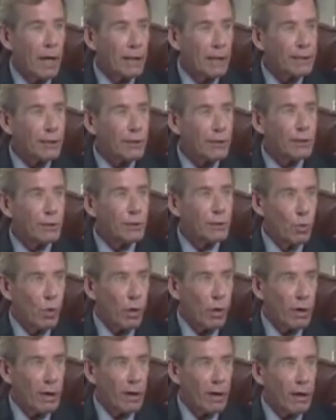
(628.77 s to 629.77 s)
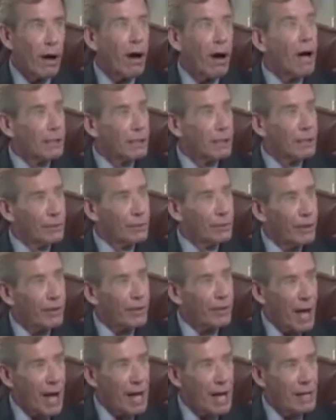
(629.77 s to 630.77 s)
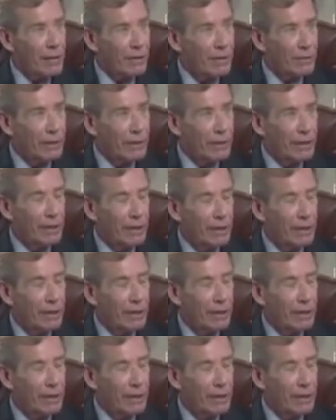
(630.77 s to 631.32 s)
Muscles work on glutathione.